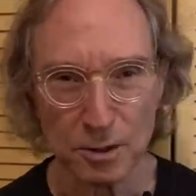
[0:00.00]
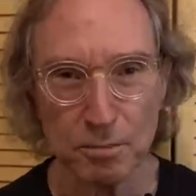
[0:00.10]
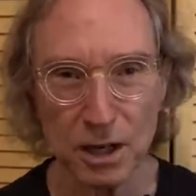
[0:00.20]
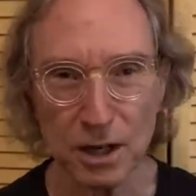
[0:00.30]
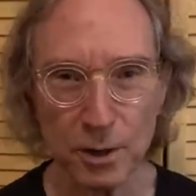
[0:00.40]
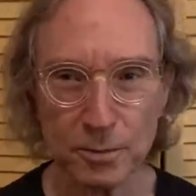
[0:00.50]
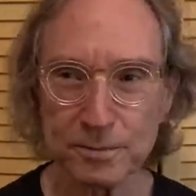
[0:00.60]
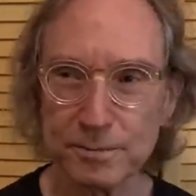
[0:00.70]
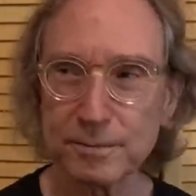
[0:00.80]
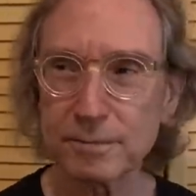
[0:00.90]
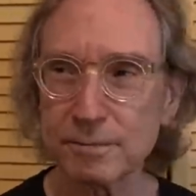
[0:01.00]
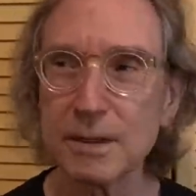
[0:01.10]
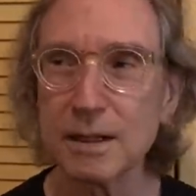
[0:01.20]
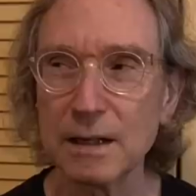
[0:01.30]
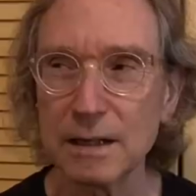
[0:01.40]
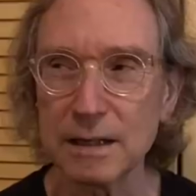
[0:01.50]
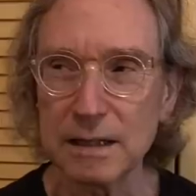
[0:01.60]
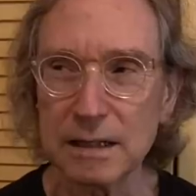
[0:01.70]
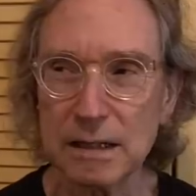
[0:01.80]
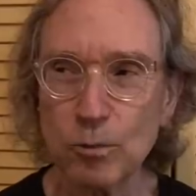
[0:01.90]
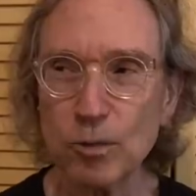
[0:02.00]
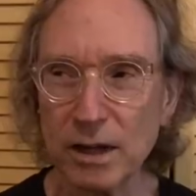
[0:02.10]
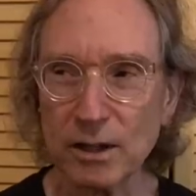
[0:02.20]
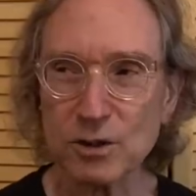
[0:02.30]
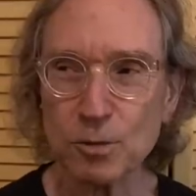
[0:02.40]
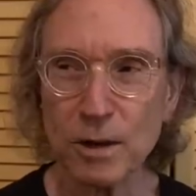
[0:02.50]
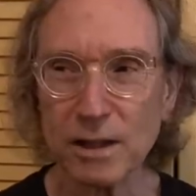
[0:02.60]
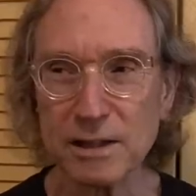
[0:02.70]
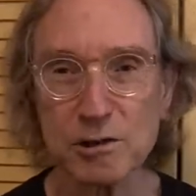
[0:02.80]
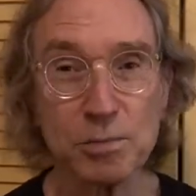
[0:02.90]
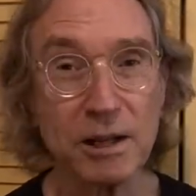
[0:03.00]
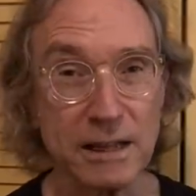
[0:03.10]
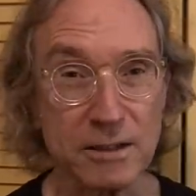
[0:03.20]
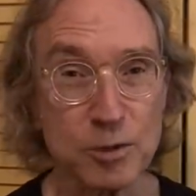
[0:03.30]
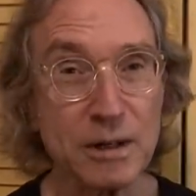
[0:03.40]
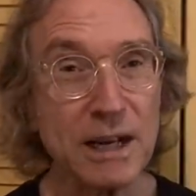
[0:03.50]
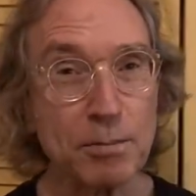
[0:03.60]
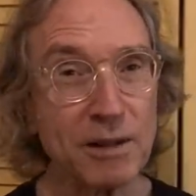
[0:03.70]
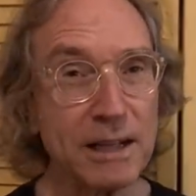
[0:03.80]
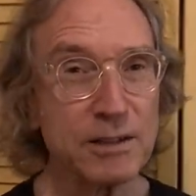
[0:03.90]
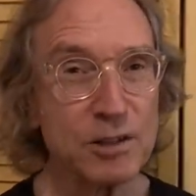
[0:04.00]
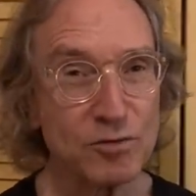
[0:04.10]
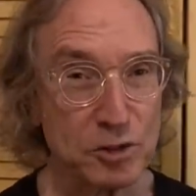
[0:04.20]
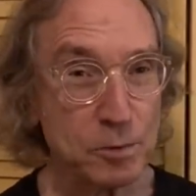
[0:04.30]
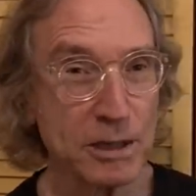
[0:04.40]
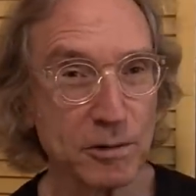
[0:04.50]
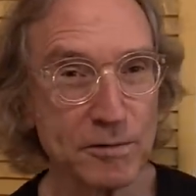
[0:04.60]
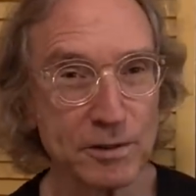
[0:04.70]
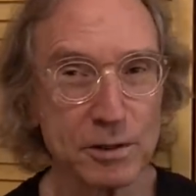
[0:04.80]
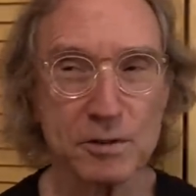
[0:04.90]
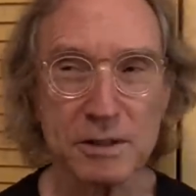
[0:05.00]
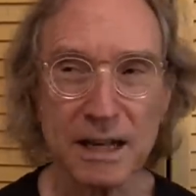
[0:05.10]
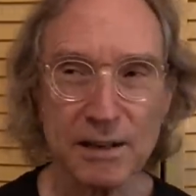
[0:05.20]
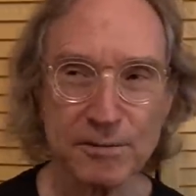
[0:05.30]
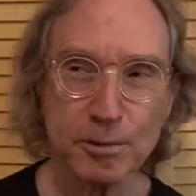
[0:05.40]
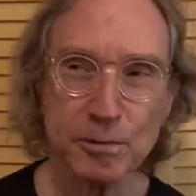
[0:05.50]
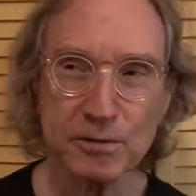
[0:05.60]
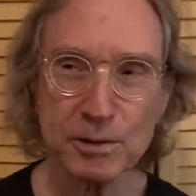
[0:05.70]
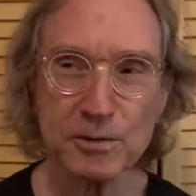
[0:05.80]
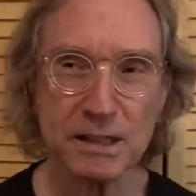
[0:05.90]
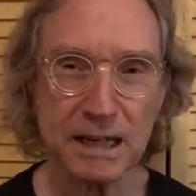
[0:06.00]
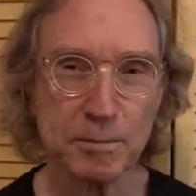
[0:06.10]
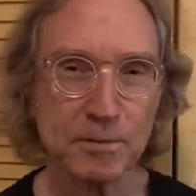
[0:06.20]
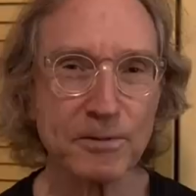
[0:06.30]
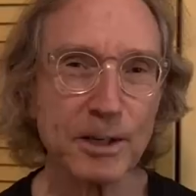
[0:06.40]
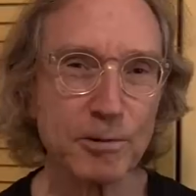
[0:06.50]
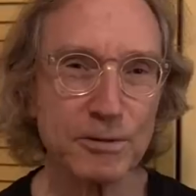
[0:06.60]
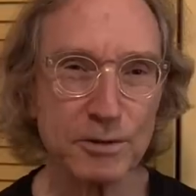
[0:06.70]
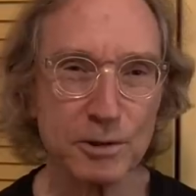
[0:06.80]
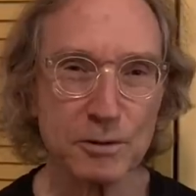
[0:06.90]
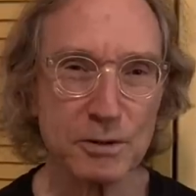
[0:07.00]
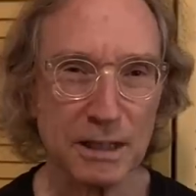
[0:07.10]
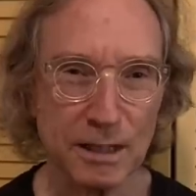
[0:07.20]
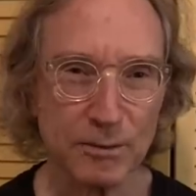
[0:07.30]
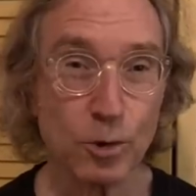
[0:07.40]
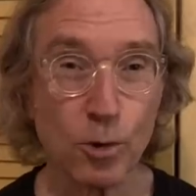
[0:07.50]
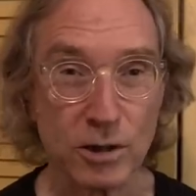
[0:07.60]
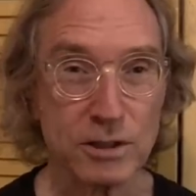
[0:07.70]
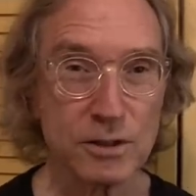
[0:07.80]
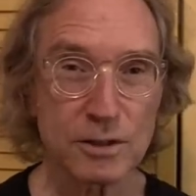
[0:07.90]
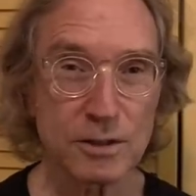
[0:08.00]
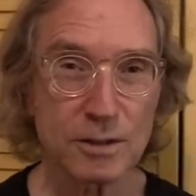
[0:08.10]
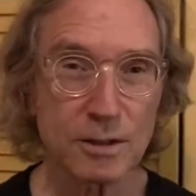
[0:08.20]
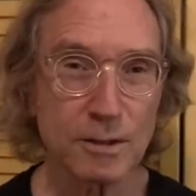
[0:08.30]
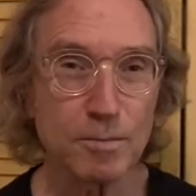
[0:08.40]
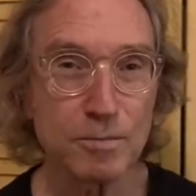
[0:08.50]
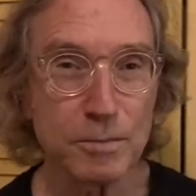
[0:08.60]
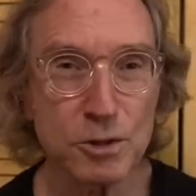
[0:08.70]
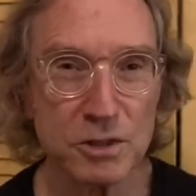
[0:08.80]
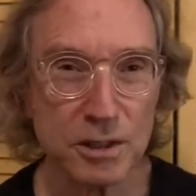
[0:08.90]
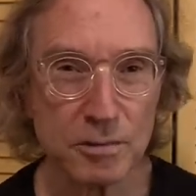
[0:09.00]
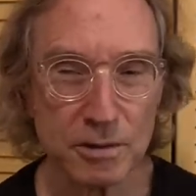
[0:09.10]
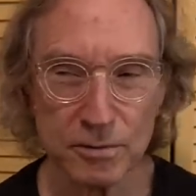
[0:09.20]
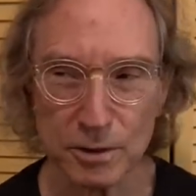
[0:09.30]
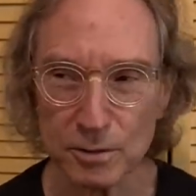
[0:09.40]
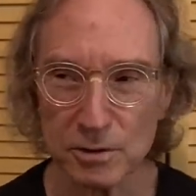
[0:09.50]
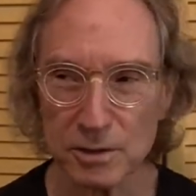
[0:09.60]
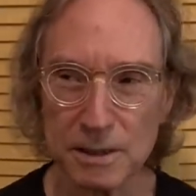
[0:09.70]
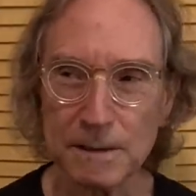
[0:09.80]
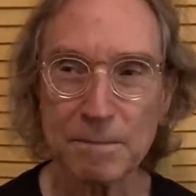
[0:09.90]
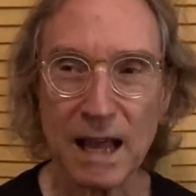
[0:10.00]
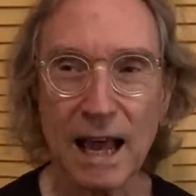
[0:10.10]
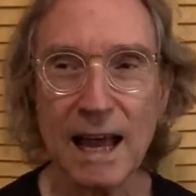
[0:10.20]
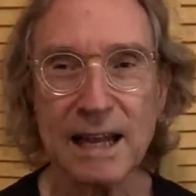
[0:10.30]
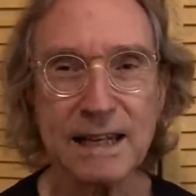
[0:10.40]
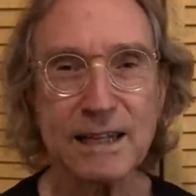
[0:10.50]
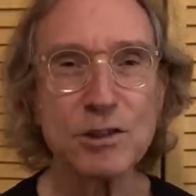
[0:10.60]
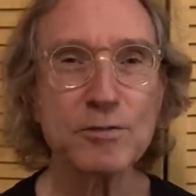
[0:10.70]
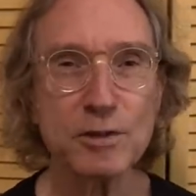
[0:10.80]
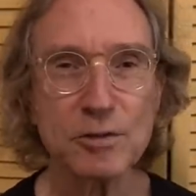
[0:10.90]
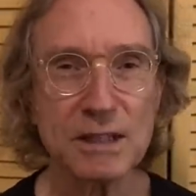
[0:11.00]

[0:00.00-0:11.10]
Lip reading: below. What else? Well, there's playlists. We got playlists for speaker reviews and headphone reviews and amplifier reviews and, of course, music reviews and interviews.